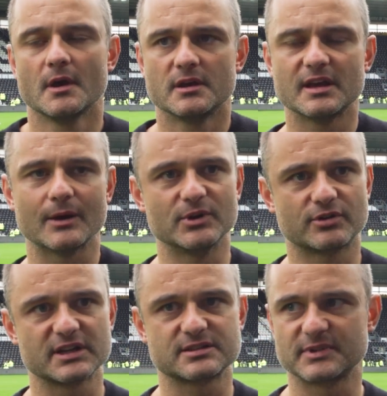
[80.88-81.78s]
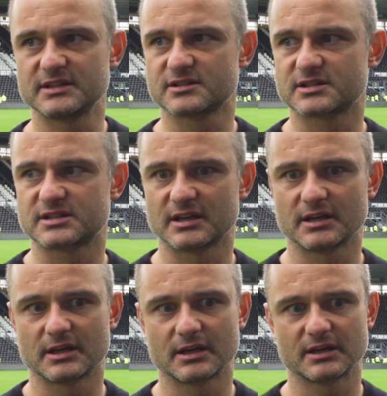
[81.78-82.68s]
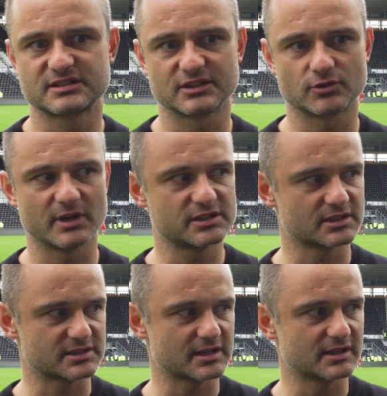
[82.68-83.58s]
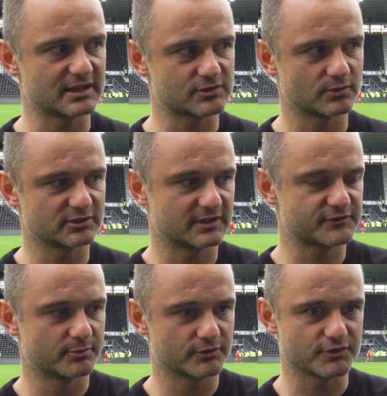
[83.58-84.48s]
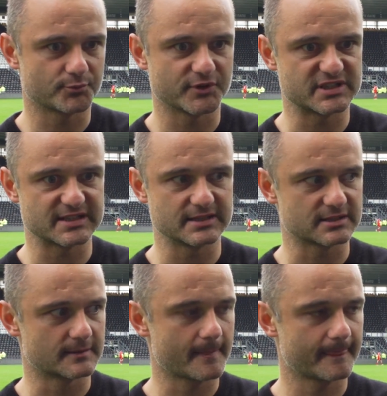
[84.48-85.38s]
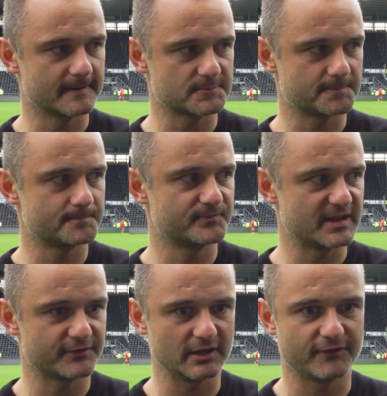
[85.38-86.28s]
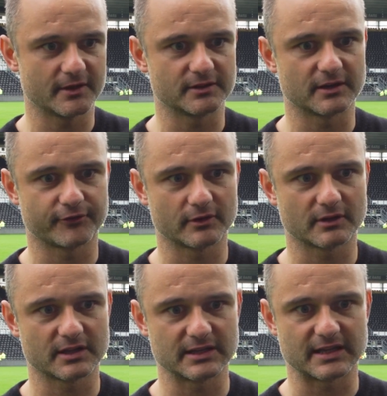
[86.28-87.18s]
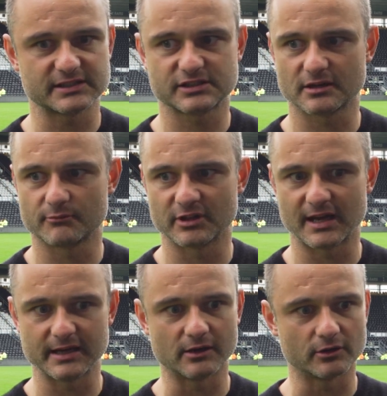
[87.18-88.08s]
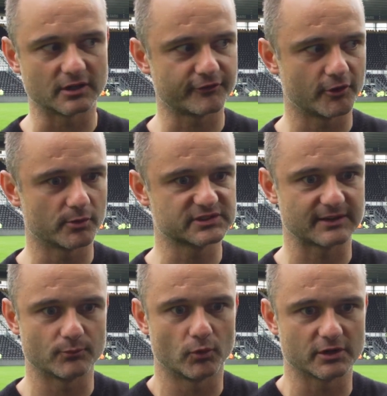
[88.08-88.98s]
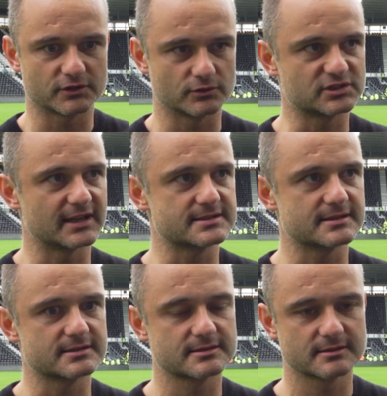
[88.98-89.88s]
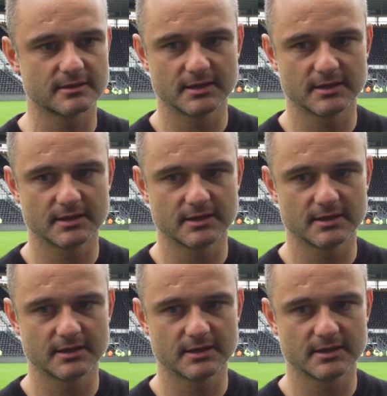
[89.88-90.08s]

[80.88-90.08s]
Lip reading: Yeah, we create some dangerous situations. I think that's what I've spoken to in pre-season has definitely felt different. I think last year I'm relying on our forwards having one or two chances.